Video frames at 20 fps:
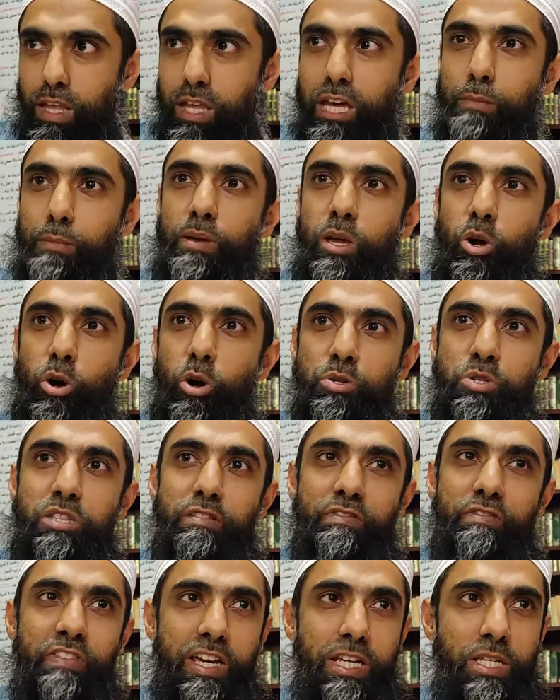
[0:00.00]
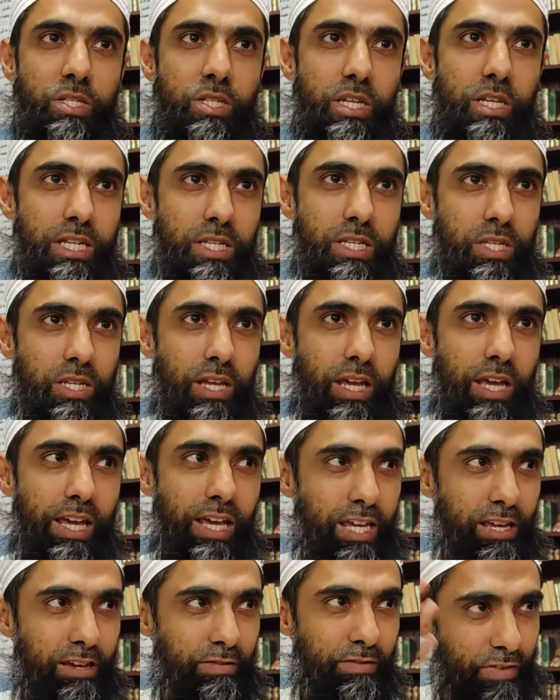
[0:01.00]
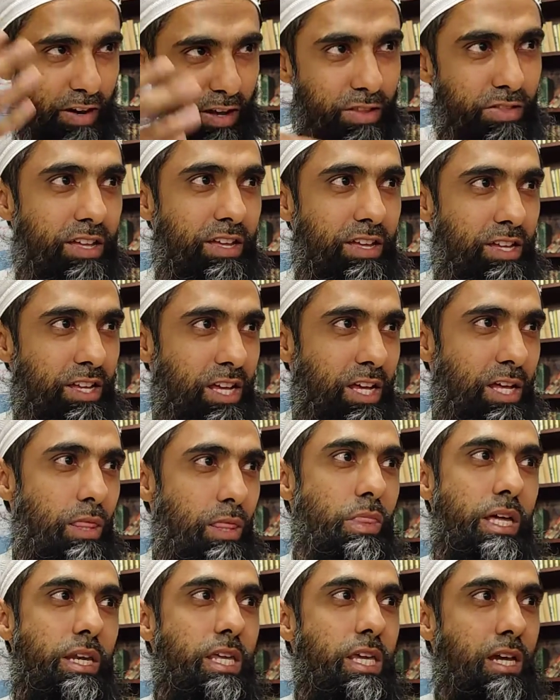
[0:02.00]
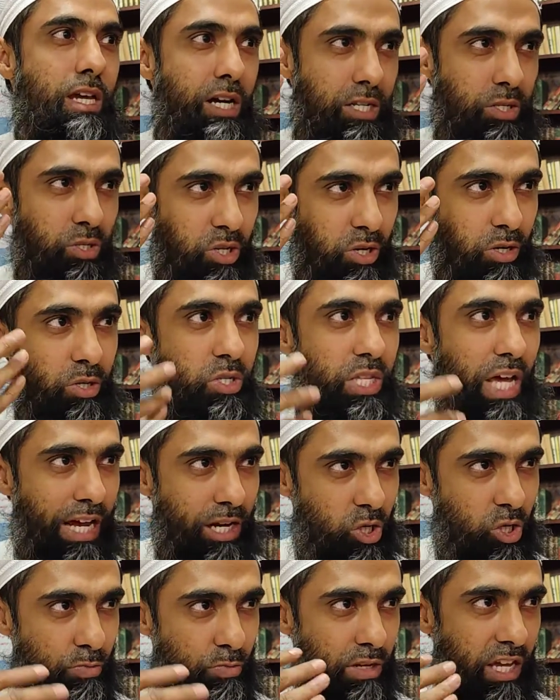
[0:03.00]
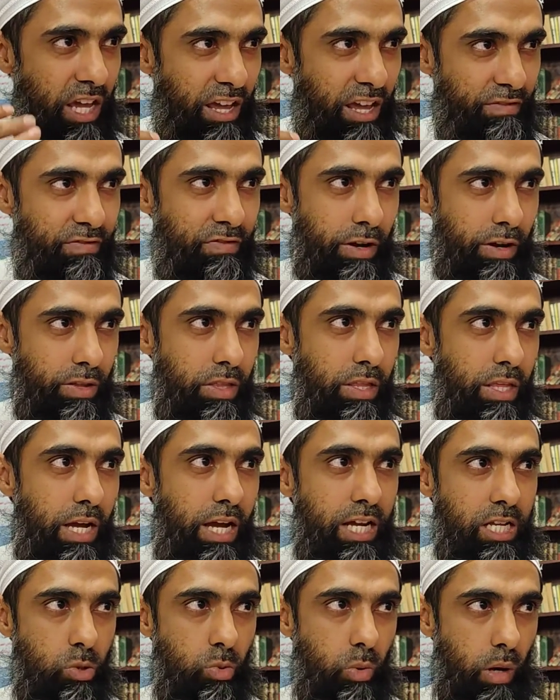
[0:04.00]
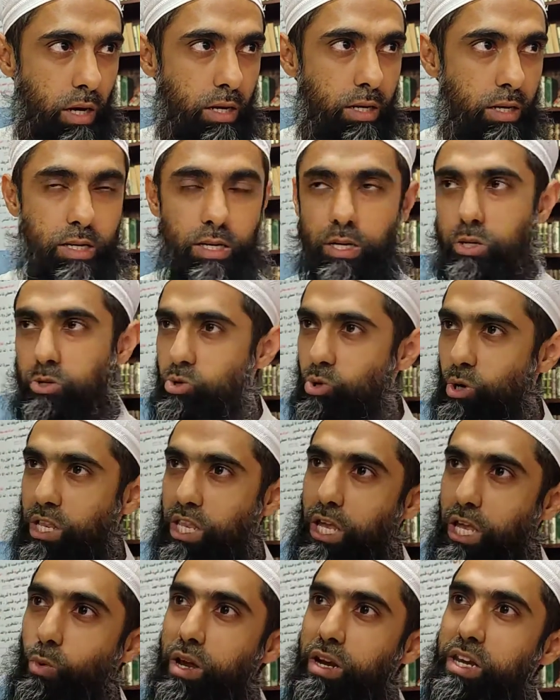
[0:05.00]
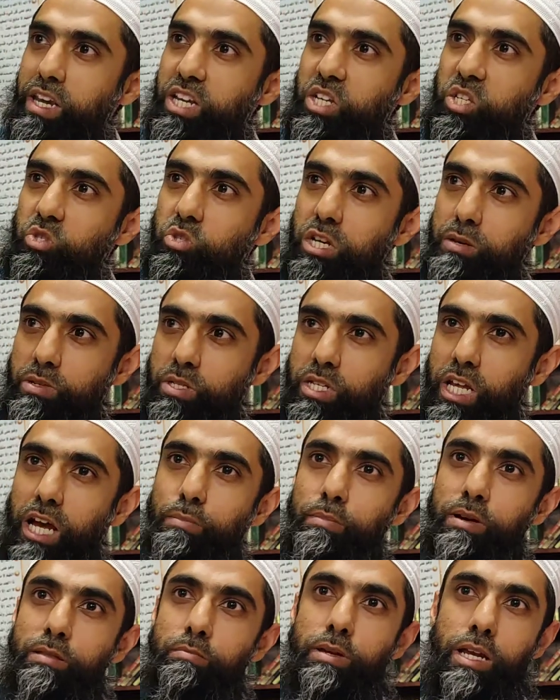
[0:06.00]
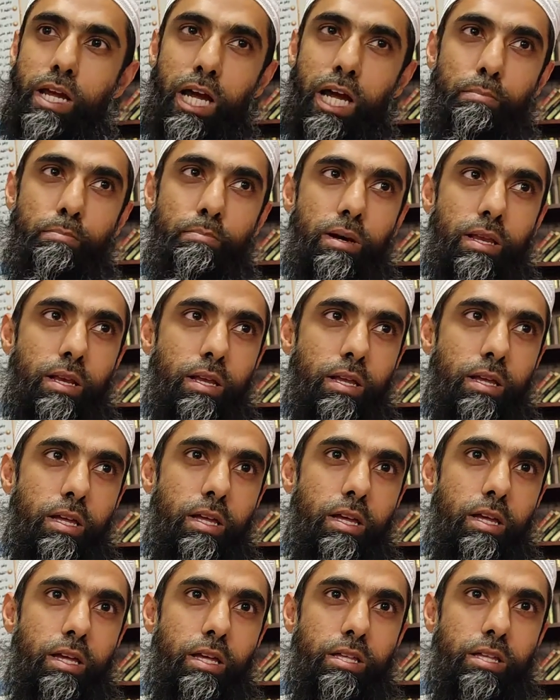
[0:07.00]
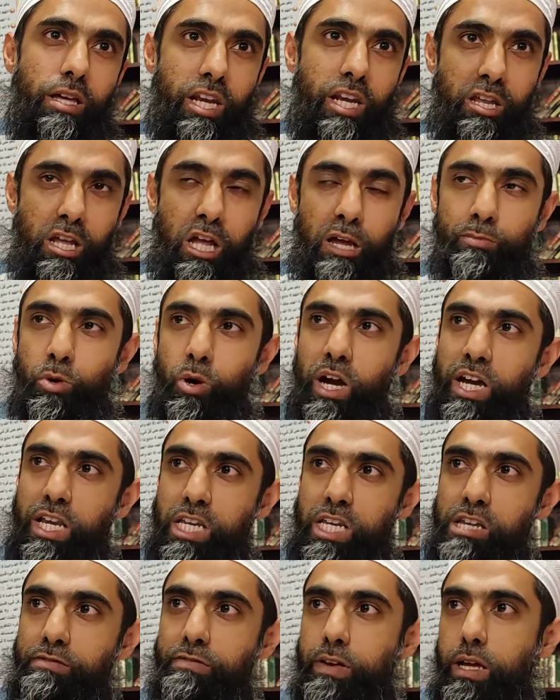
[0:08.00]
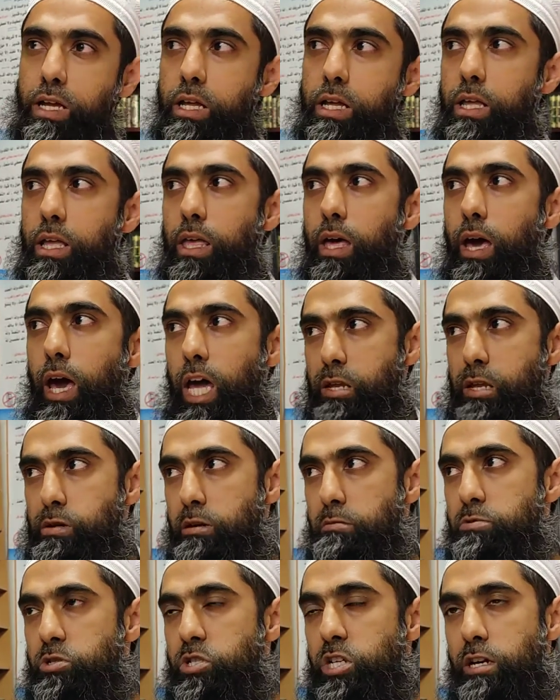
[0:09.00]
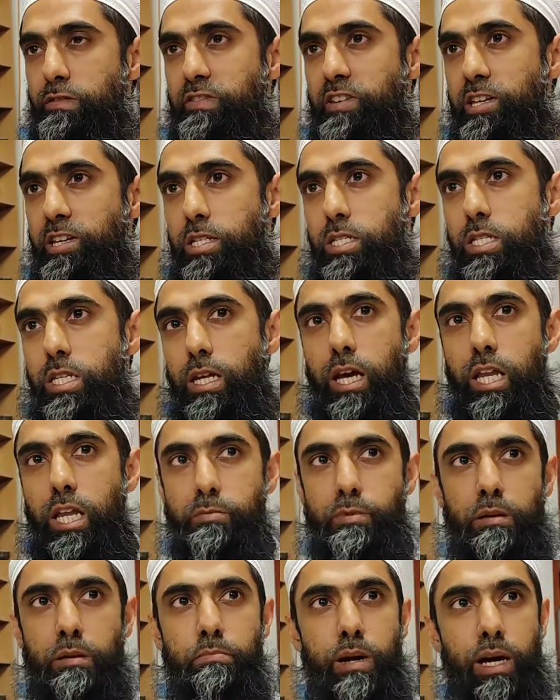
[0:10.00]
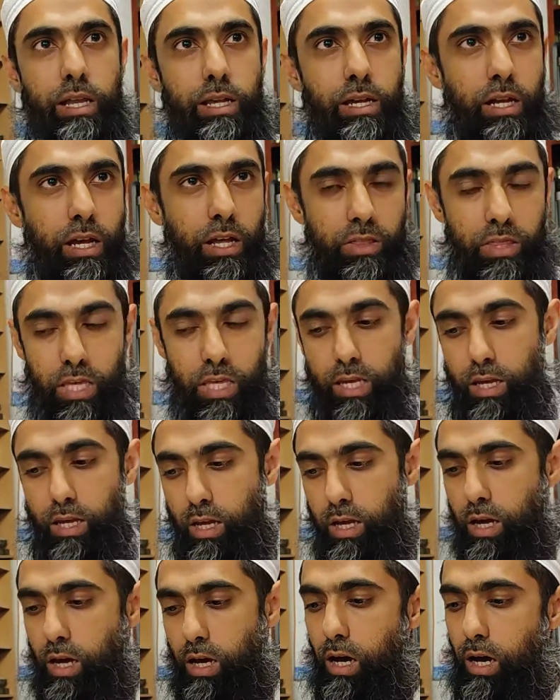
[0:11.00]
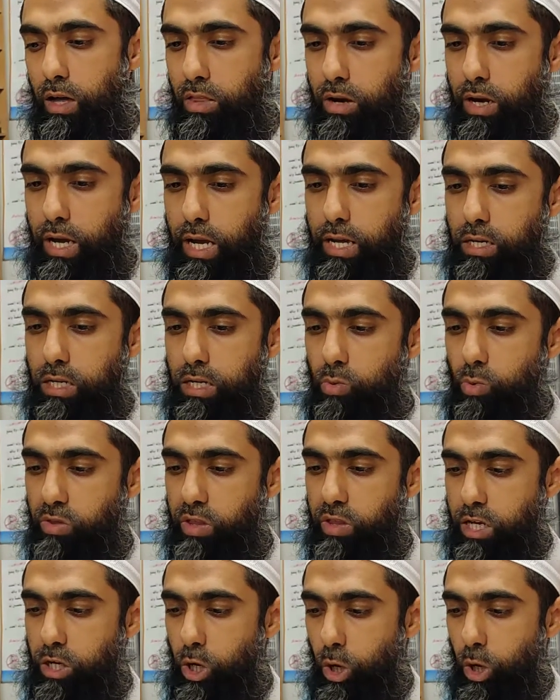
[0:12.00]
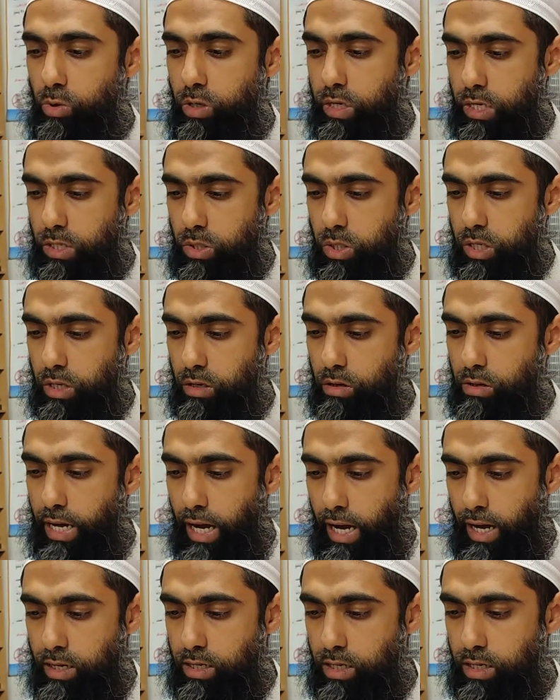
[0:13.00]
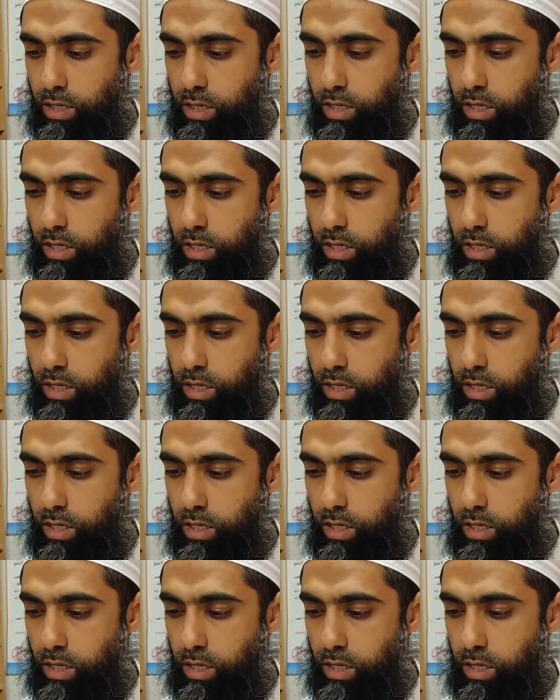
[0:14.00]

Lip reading: and because the face is a fard, then he considers that to be a fard as well. So at the one extreme is Ahmad bin Hanbal and Imam Abu Hanifa, and Imam Shafi'i and Imam Malik at the other end, where they don't consider that